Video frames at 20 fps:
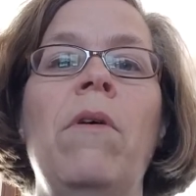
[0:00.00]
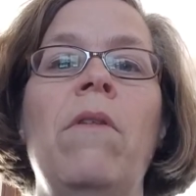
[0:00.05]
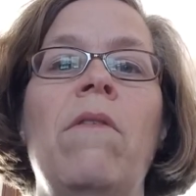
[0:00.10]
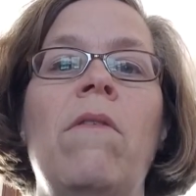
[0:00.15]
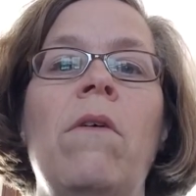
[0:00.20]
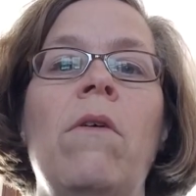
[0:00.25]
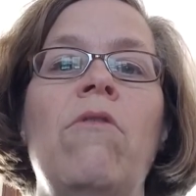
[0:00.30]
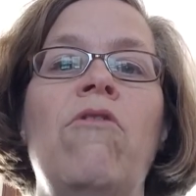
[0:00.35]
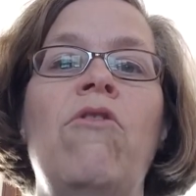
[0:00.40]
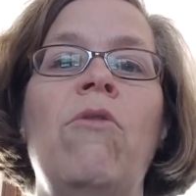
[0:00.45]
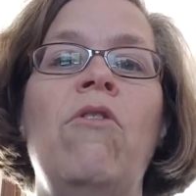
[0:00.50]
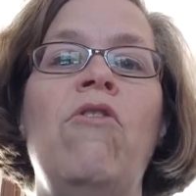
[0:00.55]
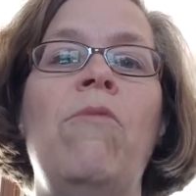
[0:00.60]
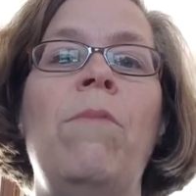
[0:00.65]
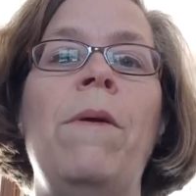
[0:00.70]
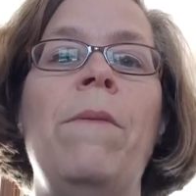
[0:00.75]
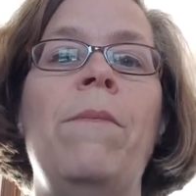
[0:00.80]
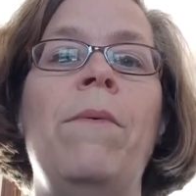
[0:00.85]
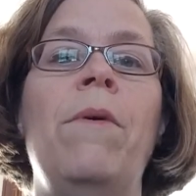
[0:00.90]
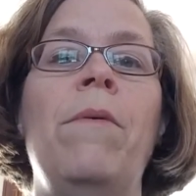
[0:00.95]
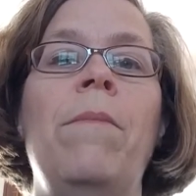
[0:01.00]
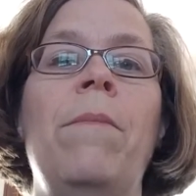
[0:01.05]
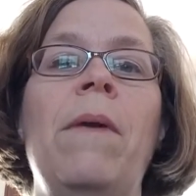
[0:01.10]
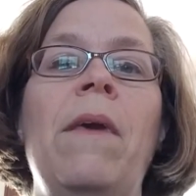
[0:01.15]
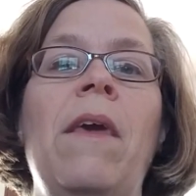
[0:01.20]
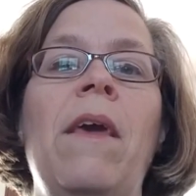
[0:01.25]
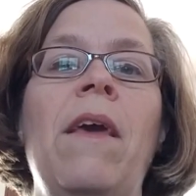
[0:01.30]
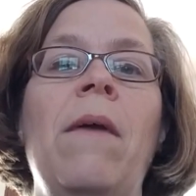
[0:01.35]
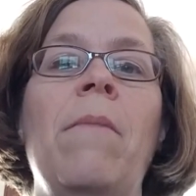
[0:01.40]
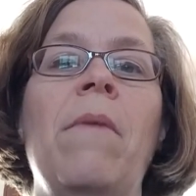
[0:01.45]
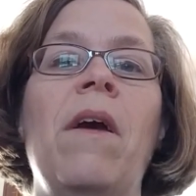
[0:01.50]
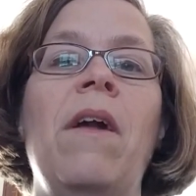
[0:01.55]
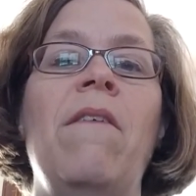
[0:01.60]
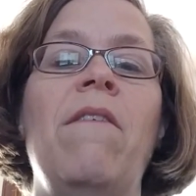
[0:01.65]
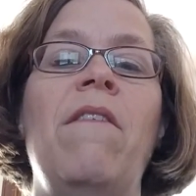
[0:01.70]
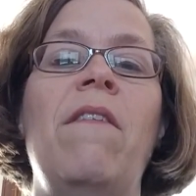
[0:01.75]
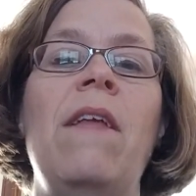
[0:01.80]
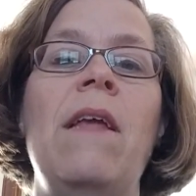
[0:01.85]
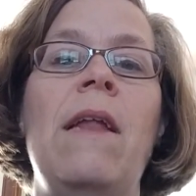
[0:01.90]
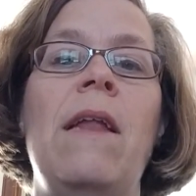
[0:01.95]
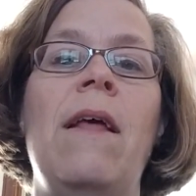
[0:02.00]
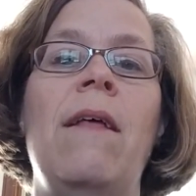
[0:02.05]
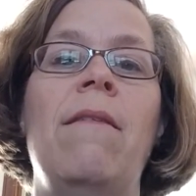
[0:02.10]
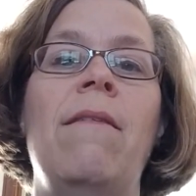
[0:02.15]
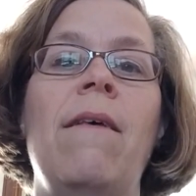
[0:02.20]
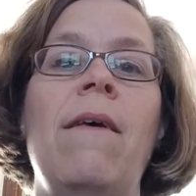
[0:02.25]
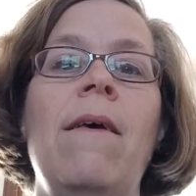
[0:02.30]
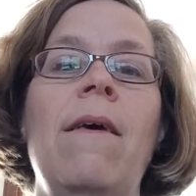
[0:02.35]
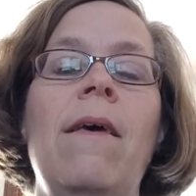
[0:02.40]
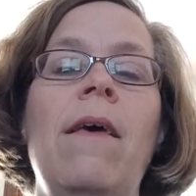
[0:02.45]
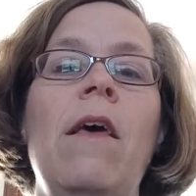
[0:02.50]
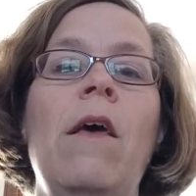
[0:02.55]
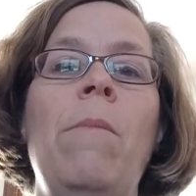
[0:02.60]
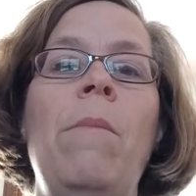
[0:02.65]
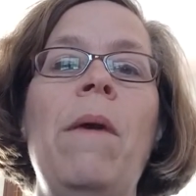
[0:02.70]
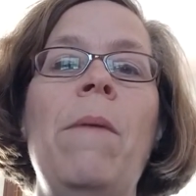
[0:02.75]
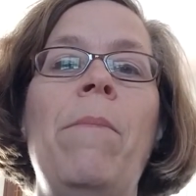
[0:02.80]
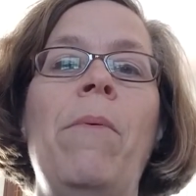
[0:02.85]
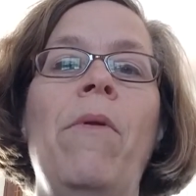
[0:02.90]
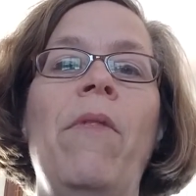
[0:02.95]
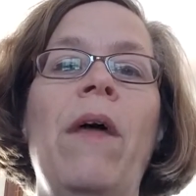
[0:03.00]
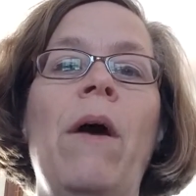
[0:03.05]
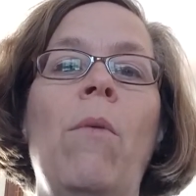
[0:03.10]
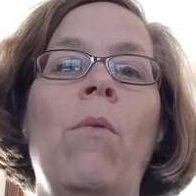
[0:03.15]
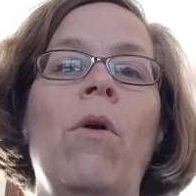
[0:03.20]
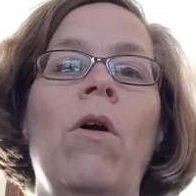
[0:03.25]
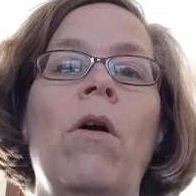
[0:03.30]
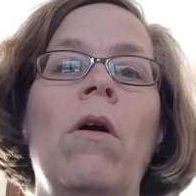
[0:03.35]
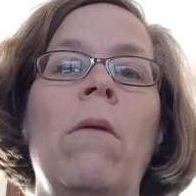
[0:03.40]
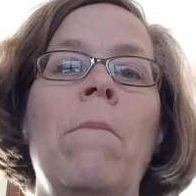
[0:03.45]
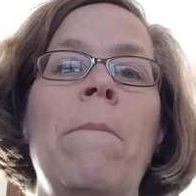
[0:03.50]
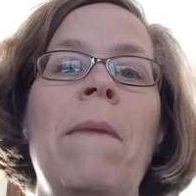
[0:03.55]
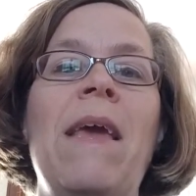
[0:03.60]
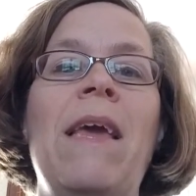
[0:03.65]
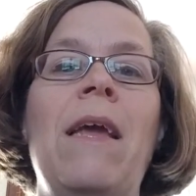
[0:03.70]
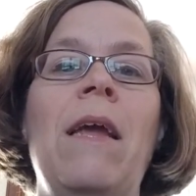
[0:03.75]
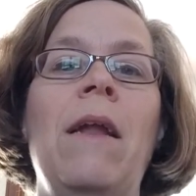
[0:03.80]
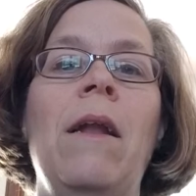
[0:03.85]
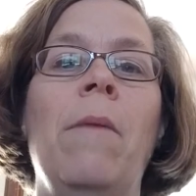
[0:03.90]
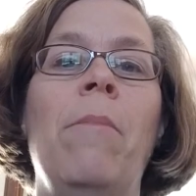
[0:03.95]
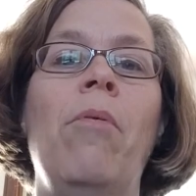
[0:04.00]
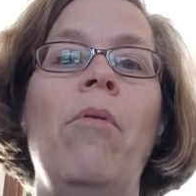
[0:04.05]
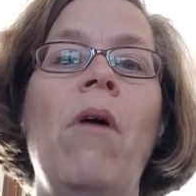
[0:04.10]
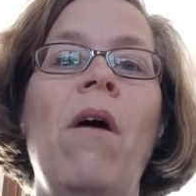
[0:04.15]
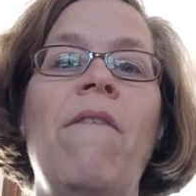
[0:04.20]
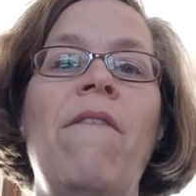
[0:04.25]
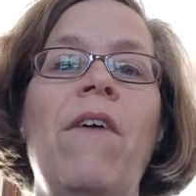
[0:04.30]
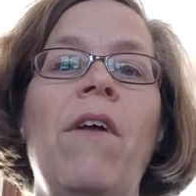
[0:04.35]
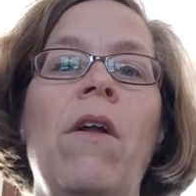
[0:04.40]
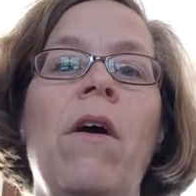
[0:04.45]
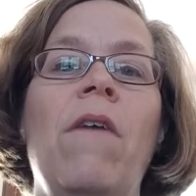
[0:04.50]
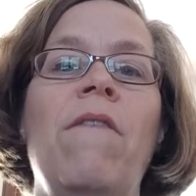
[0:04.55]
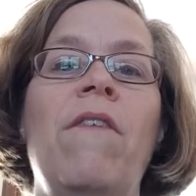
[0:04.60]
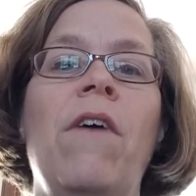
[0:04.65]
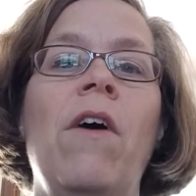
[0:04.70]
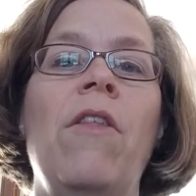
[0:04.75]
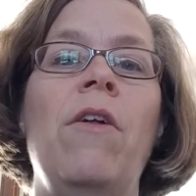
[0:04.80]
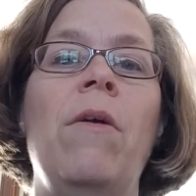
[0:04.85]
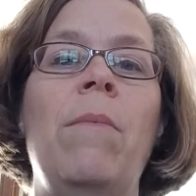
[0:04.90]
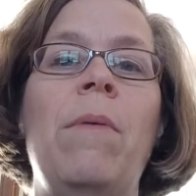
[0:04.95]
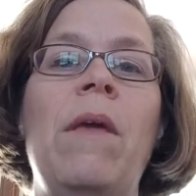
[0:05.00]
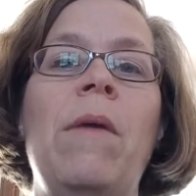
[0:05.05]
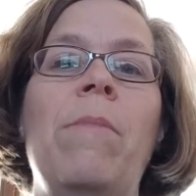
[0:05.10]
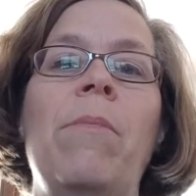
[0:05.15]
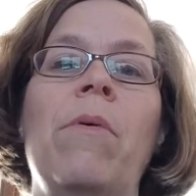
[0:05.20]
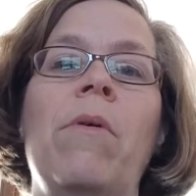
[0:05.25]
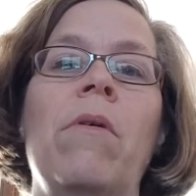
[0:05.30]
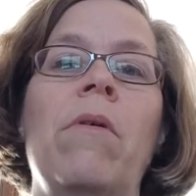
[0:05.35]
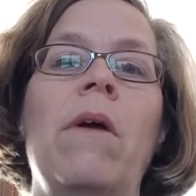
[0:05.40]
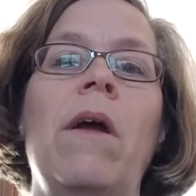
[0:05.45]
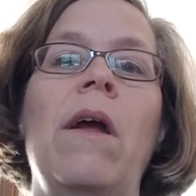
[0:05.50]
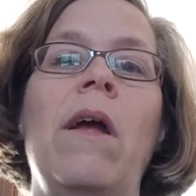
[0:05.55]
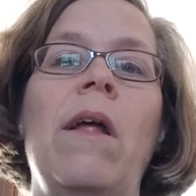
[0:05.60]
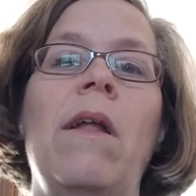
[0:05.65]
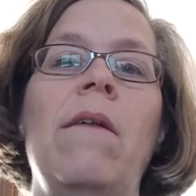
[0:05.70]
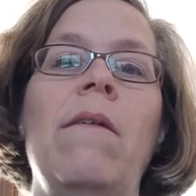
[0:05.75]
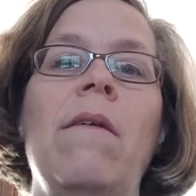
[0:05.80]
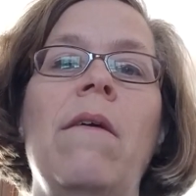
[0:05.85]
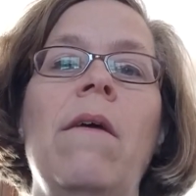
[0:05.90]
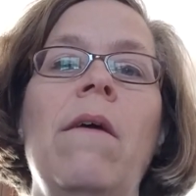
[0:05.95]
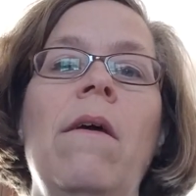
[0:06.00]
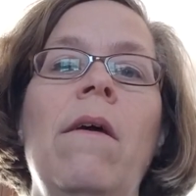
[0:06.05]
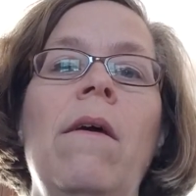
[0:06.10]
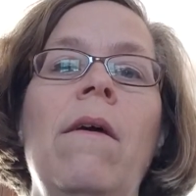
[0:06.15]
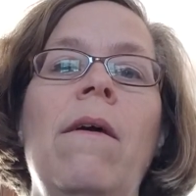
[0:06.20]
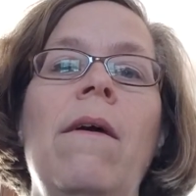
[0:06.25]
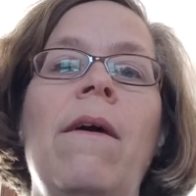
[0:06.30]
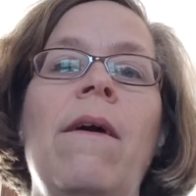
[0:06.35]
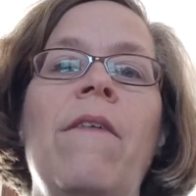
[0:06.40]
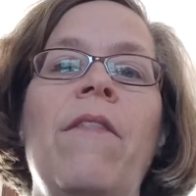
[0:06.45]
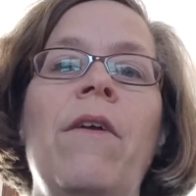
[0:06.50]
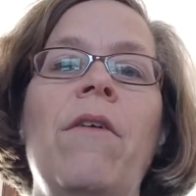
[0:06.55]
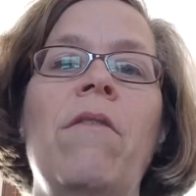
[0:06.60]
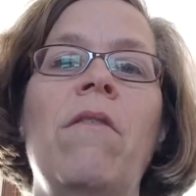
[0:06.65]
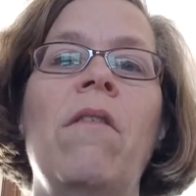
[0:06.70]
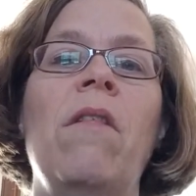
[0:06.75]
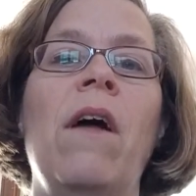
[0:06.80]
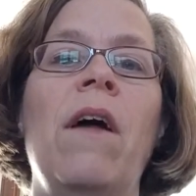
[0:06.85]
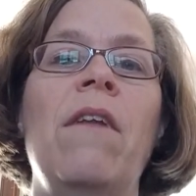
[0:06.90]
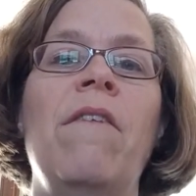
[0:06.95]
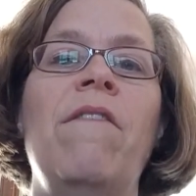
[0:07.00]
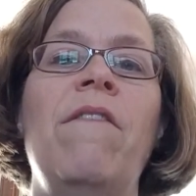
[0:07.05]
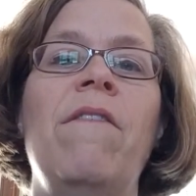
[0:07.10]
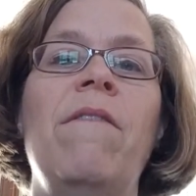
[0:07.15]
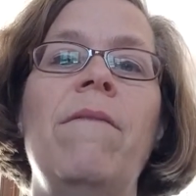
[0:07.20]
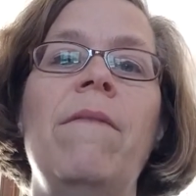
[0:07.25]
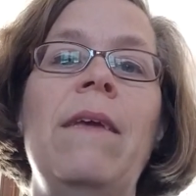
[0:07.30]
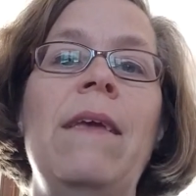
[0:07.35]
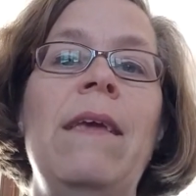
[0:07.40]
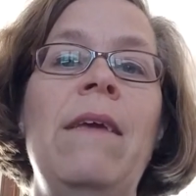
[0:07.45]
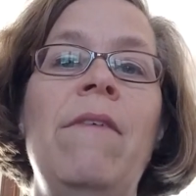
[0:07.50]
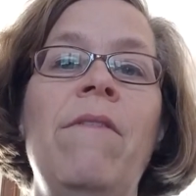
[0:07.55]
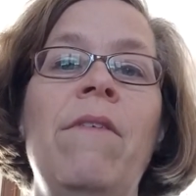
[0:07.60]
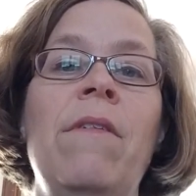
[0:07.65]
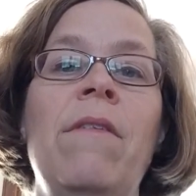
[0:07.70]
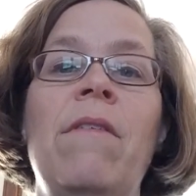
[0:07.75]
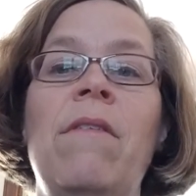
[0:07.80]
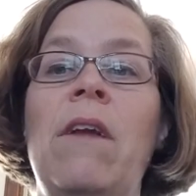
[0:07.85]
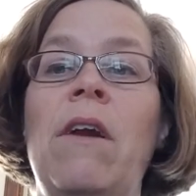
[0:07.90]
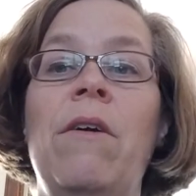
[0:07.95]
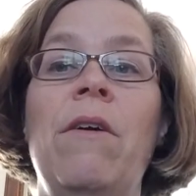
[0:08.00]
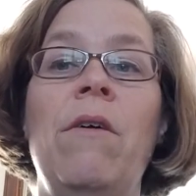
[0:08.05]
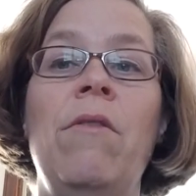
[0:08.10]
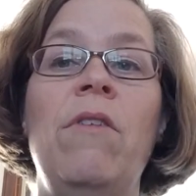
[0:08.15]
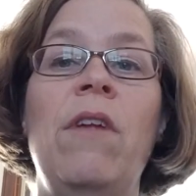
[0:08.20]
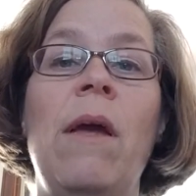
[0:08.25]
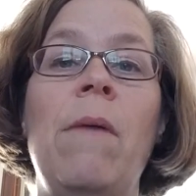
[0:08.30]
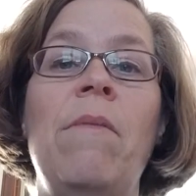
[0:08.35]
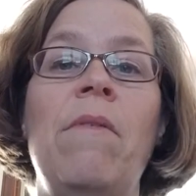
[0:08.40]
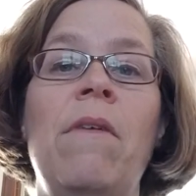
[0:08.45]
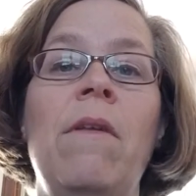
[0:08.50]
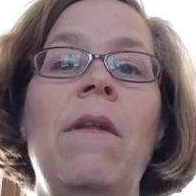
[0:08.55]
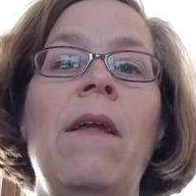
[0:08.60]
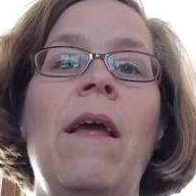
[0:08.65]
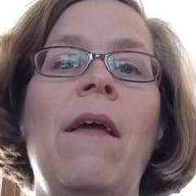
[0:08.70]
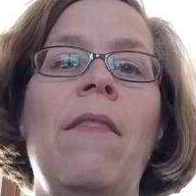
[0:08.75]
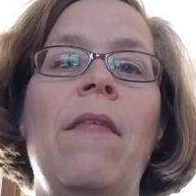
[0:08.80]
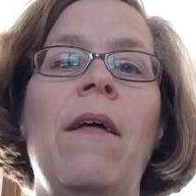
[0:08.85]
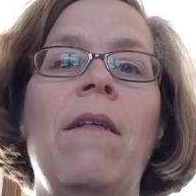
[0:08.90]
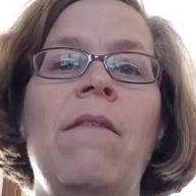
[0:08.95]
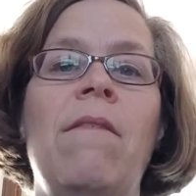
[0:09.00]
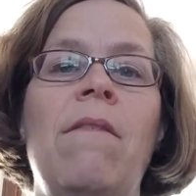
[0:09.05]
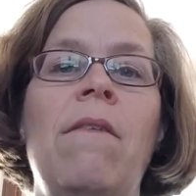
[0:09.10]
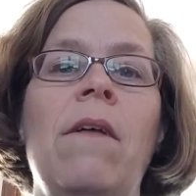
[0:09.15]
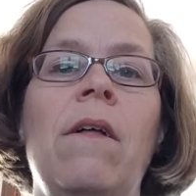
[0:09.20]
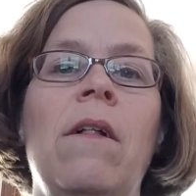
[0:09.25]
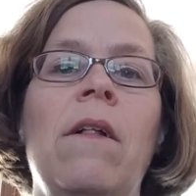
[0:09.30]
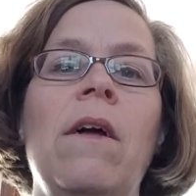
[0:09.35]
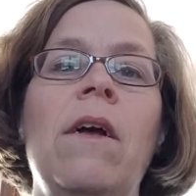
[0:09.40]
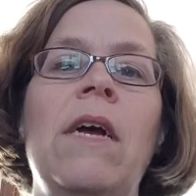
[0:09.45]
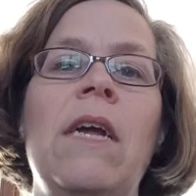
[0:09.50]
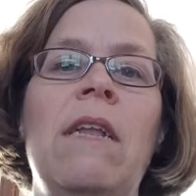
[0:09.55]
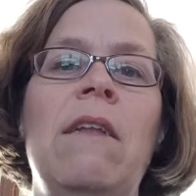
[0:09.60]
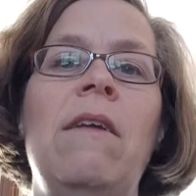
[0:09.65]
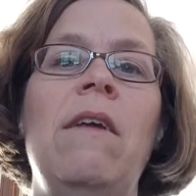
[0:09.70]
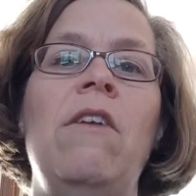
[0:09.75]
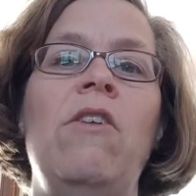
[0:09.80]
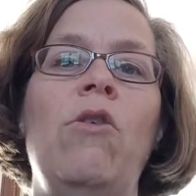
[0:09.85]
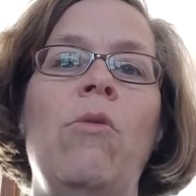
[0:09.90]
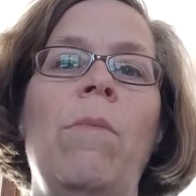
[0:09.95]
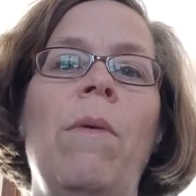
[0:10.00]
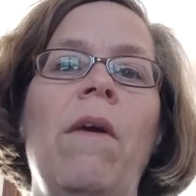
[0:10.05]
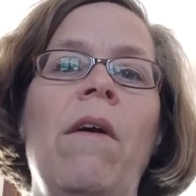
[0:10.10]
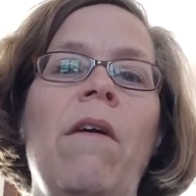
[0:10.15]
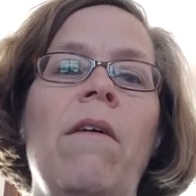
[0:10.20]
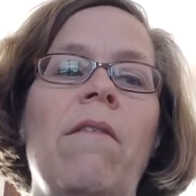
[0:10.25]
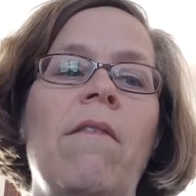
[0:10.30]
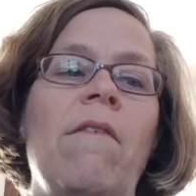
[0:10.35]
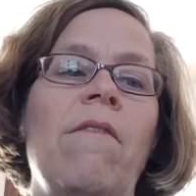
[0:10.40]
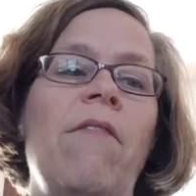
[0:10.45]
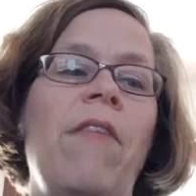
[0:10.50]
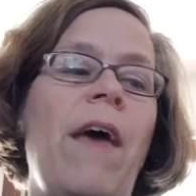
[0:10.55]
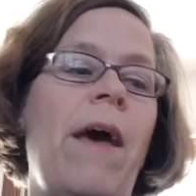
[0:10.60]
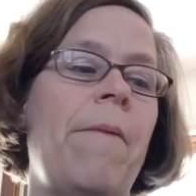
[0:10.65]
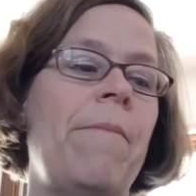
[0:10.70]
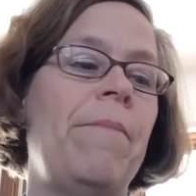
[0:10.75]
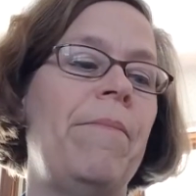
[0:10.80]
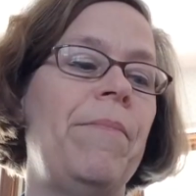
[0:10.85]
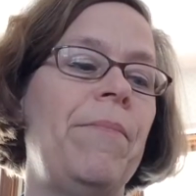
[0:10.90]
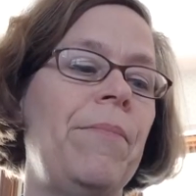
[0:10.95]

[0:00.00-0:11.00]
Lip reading: And so Jewish people became kind of seen as people that were making a profit off other people, and there's a lot of even stereotypes today that still continue because of that.